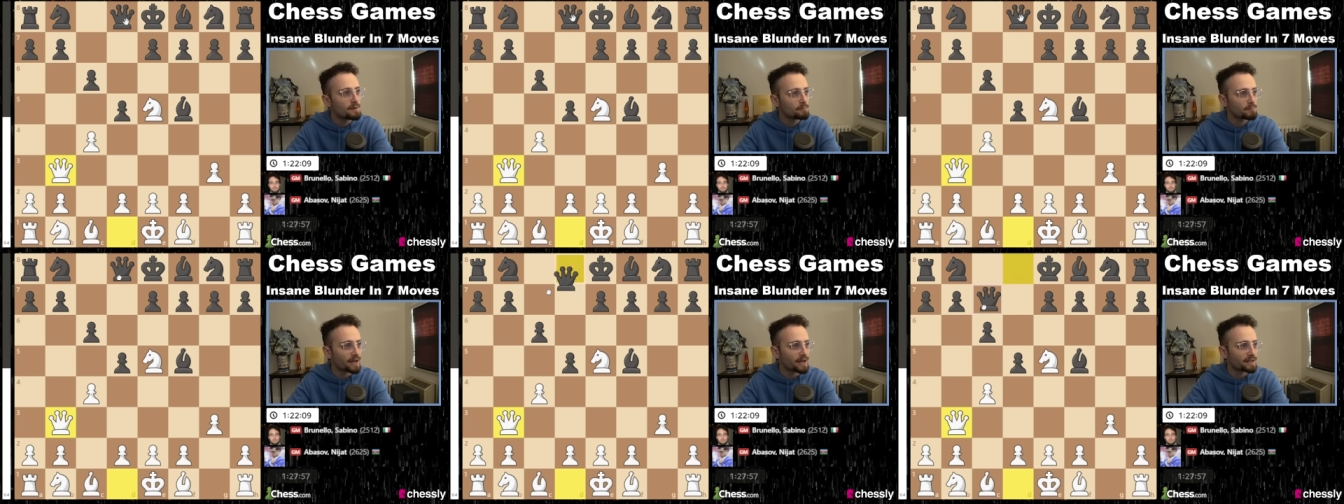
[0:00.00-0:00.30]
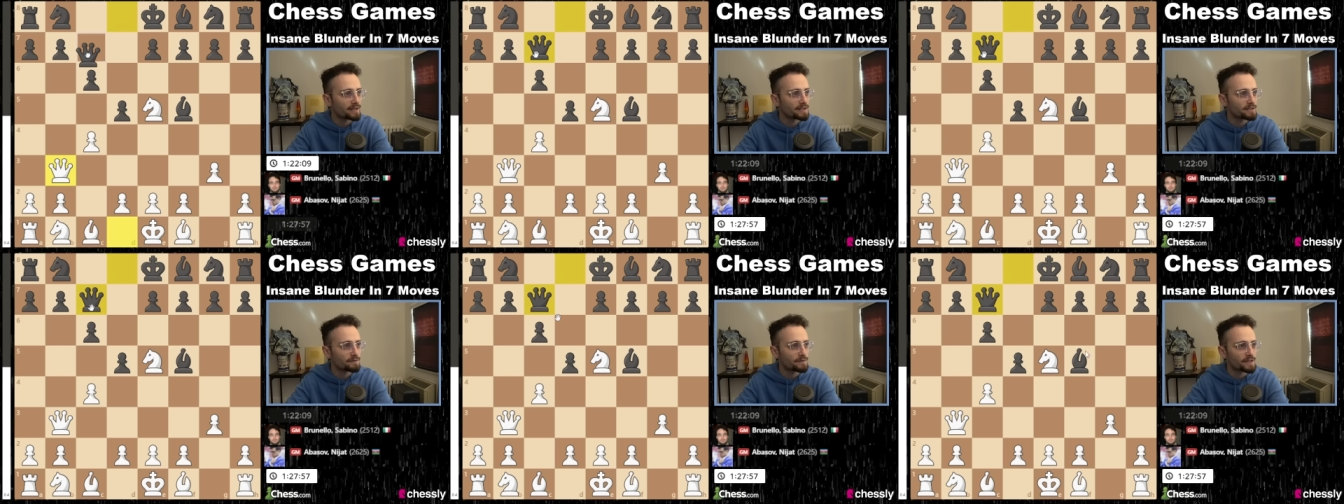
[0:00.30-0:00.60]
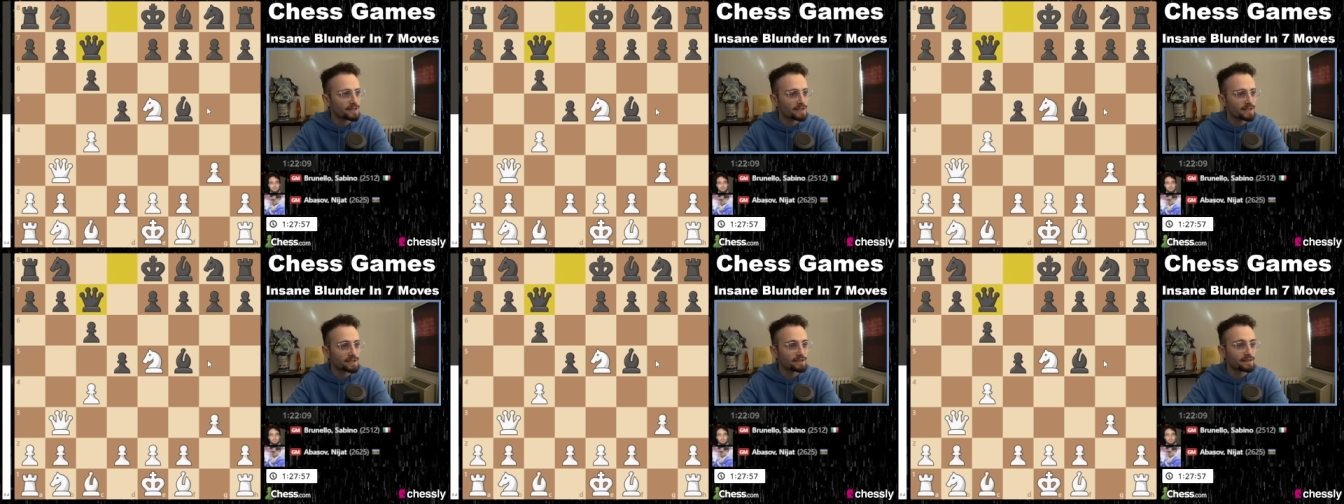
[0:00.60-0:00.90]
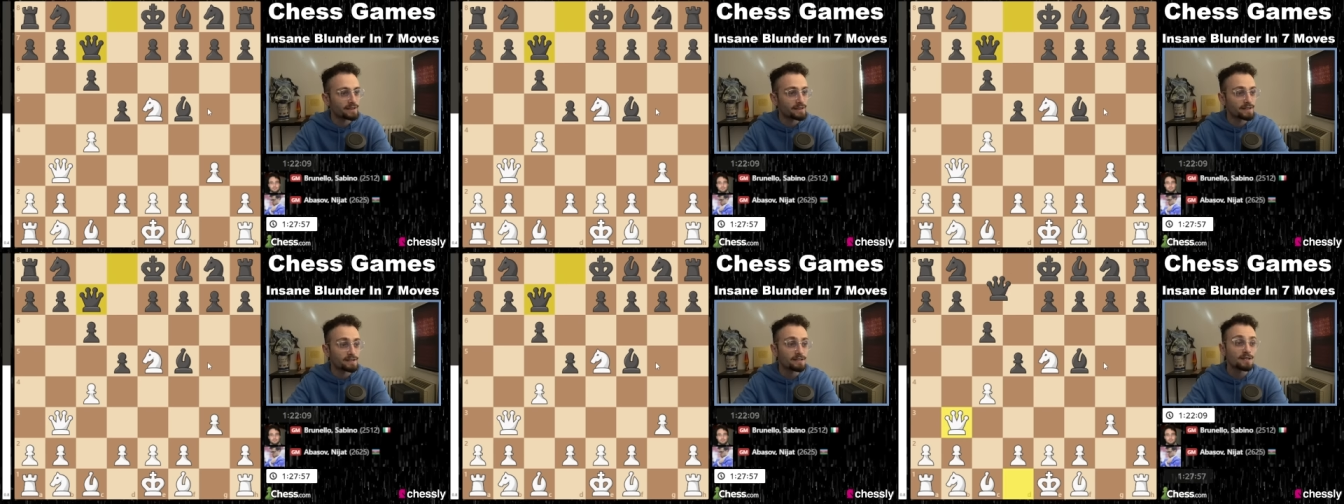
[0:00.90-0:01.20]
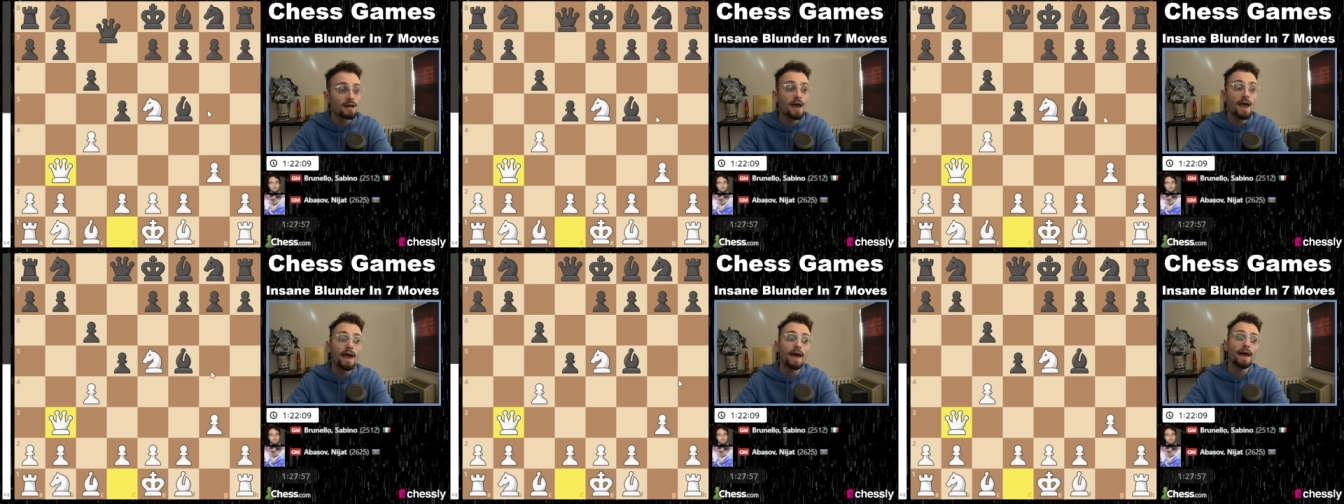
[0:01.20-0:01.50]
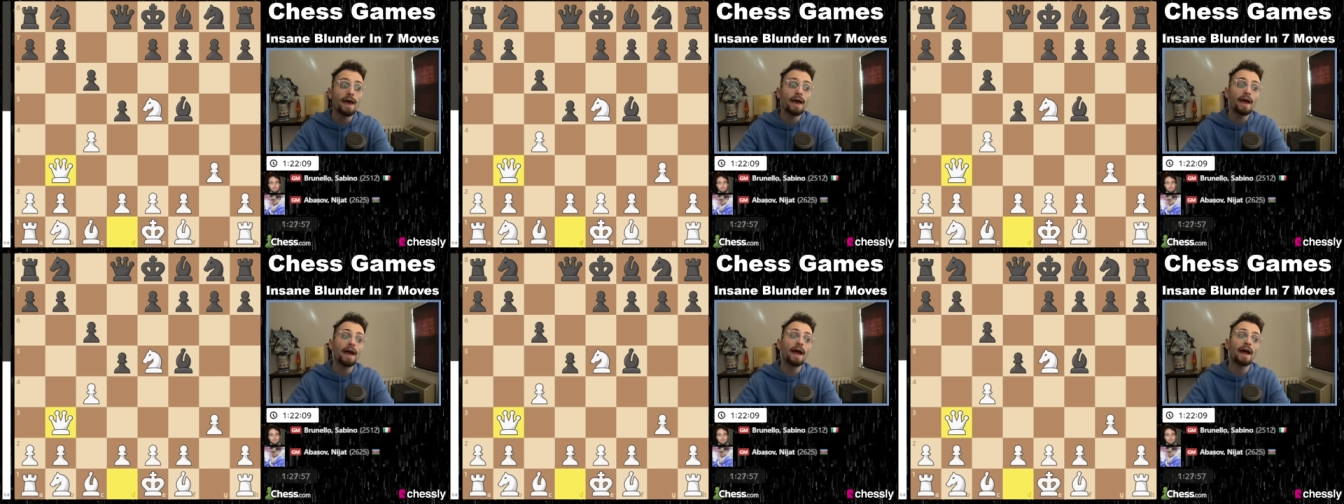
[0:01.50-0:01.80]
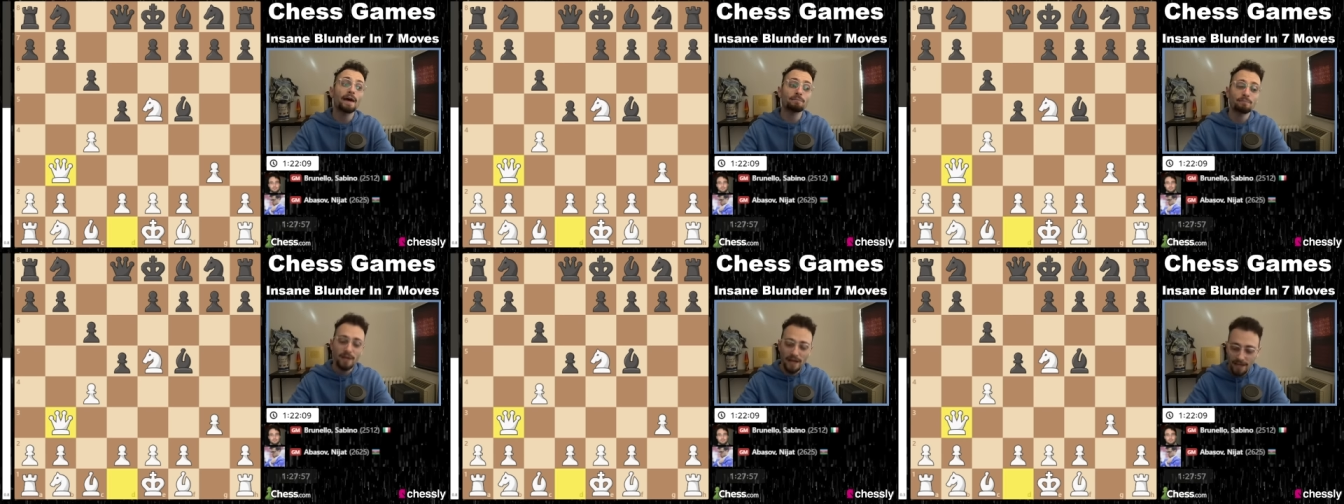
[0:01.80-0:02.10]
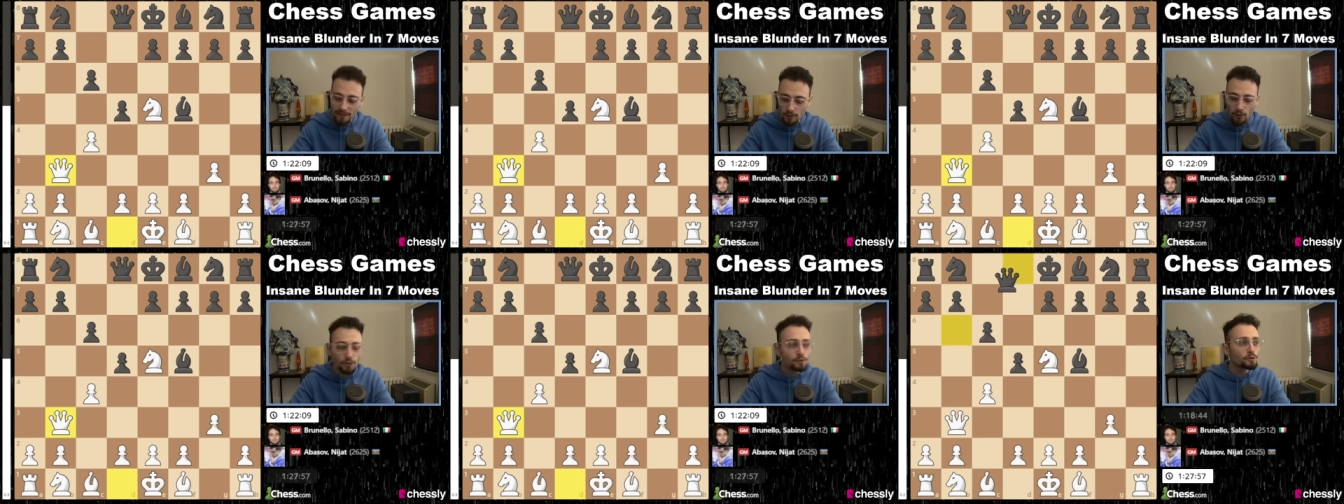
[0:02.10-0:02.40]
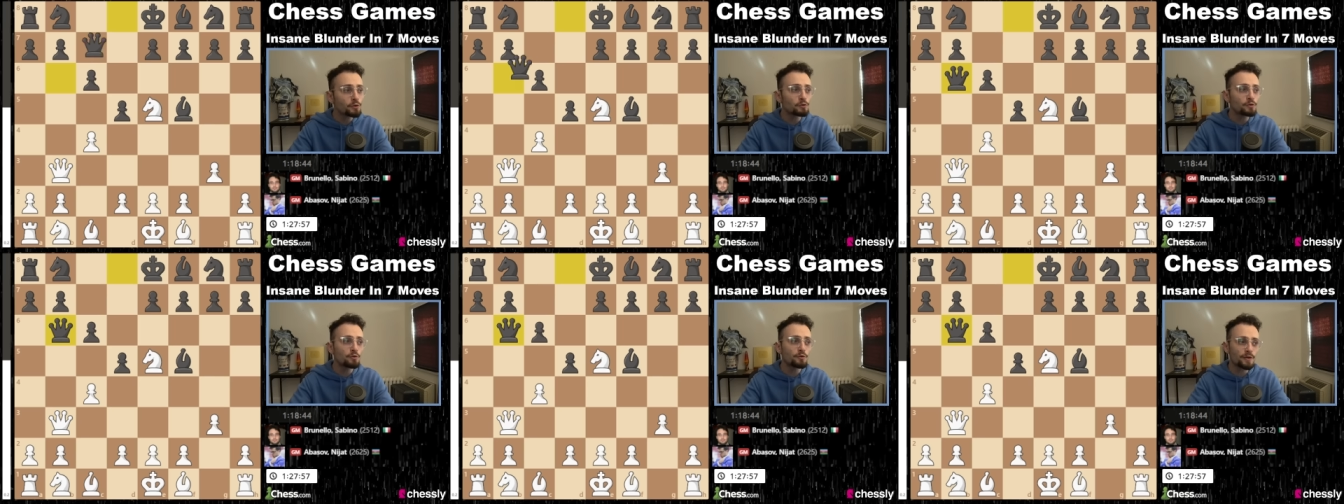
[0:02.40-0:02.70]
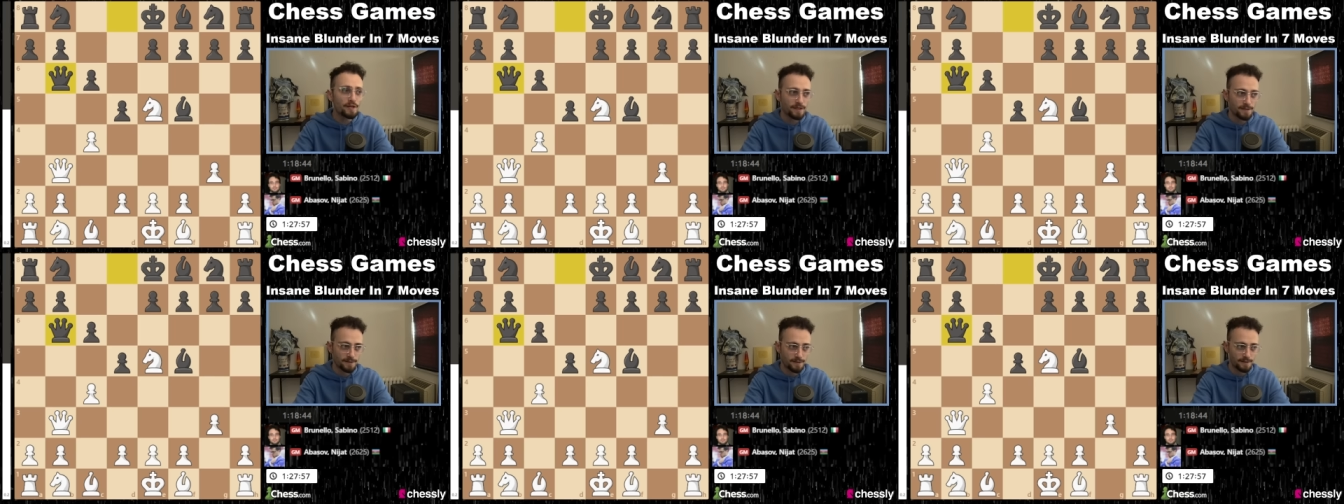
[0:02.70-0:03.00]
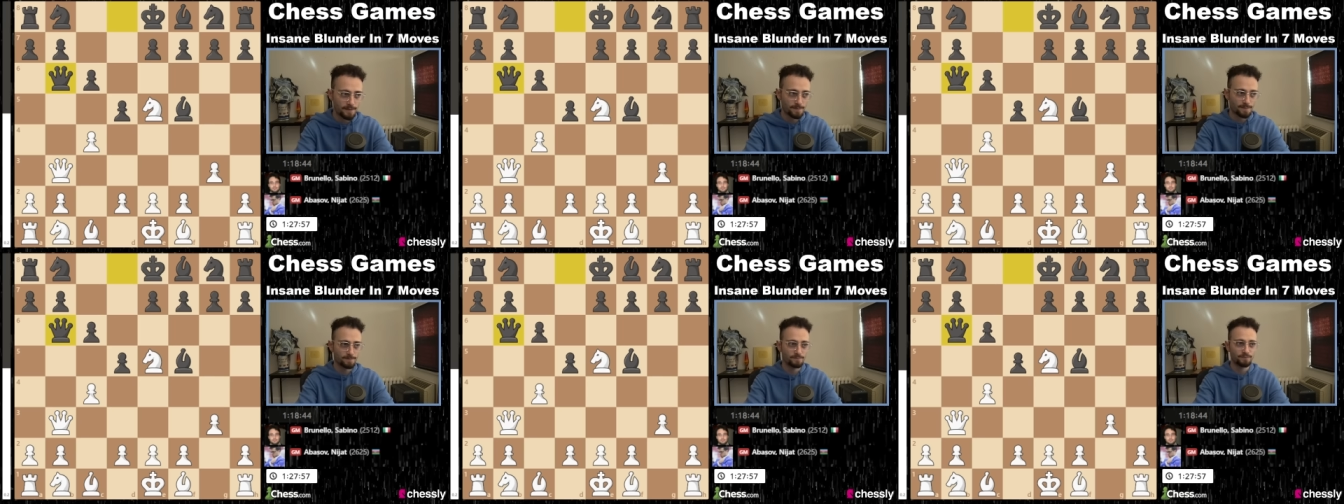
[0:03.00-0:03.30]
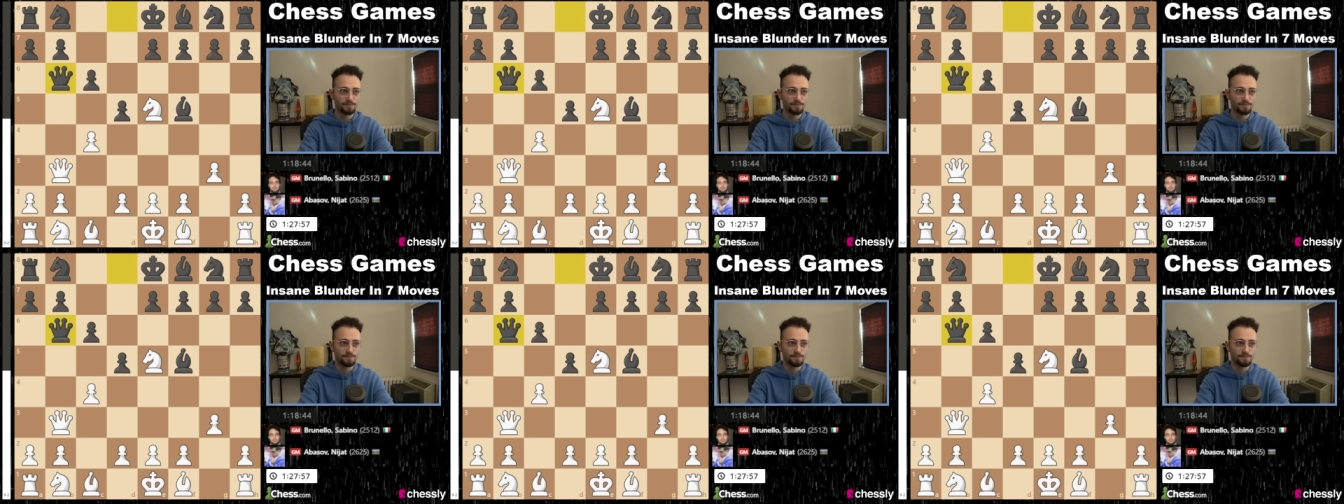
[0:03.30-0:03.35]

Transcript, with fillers: Black can defend it like this. And black can also do this.